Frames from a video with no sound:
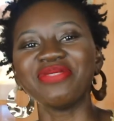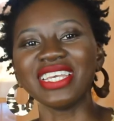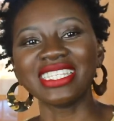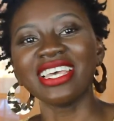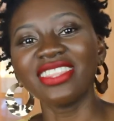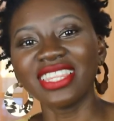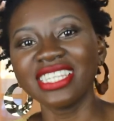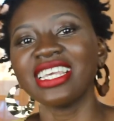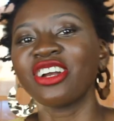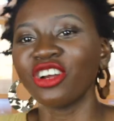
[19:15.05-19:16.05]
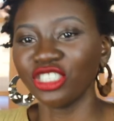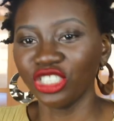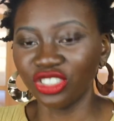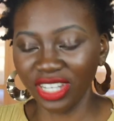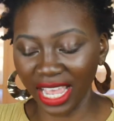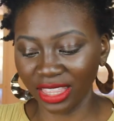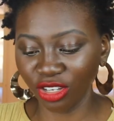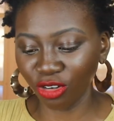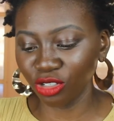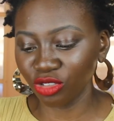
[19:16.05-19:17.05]
They sell this across the street at the
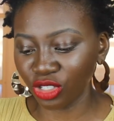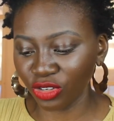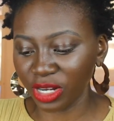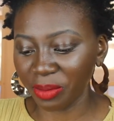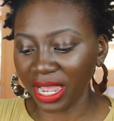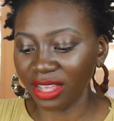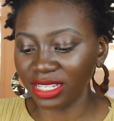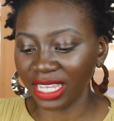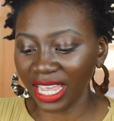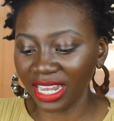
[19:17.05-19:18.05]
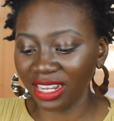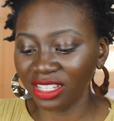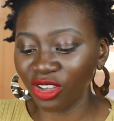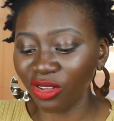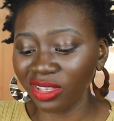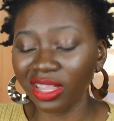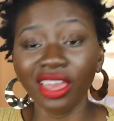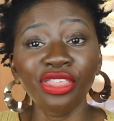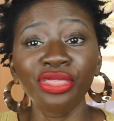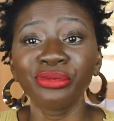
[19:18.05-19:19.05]
grocery store near my house. Again, it's only
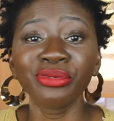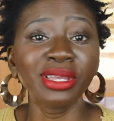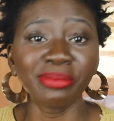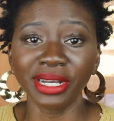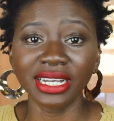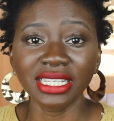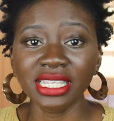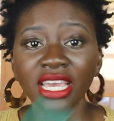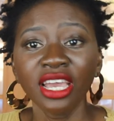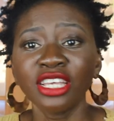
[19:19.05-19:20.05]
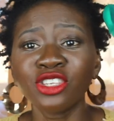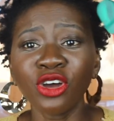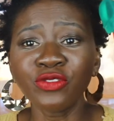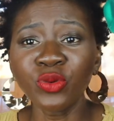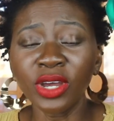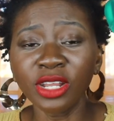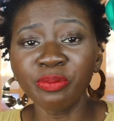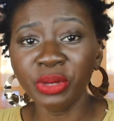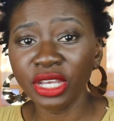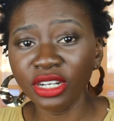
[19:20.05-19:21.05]
like $3. So if you wanna
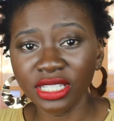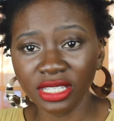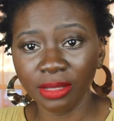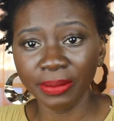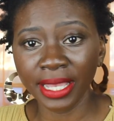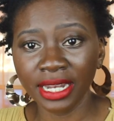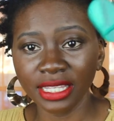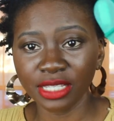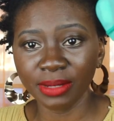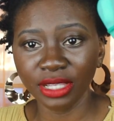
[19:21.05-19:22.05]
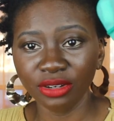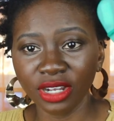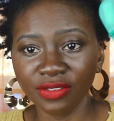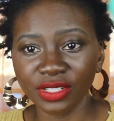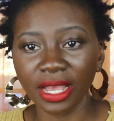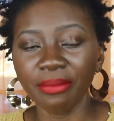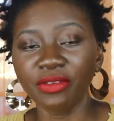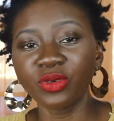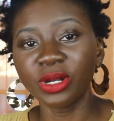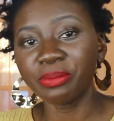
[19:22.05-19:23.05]
be good to the planet, that's my little cover top.
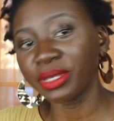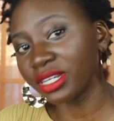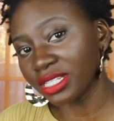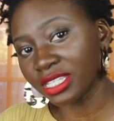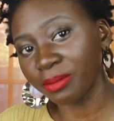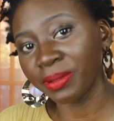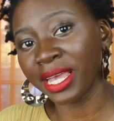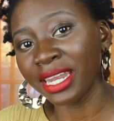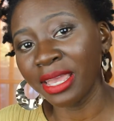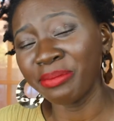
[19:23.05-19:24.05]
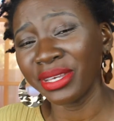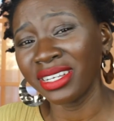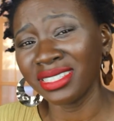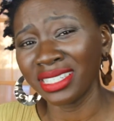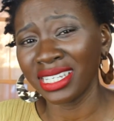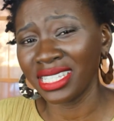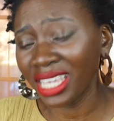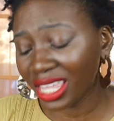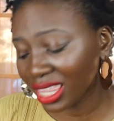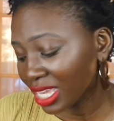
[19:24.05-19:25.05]
If you wanna be good to the planet and be good to your
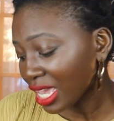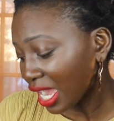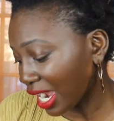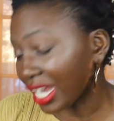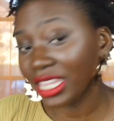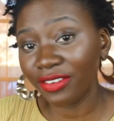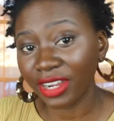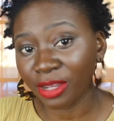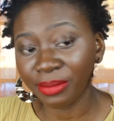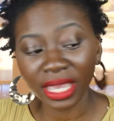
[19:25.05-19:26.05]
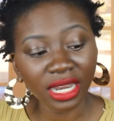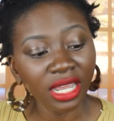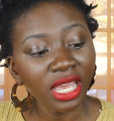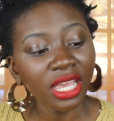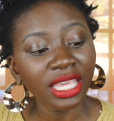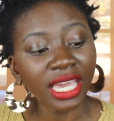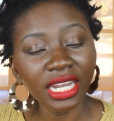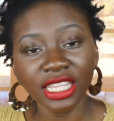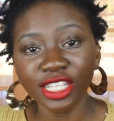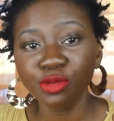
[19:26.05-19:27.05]
teeth, I highly recommend
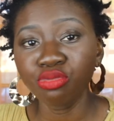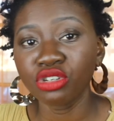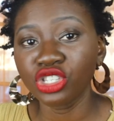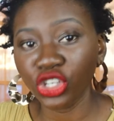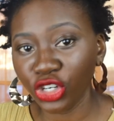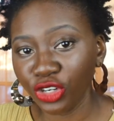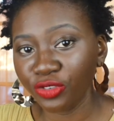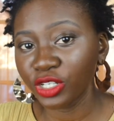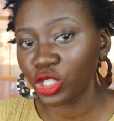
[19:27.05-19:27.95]
getting this Preserve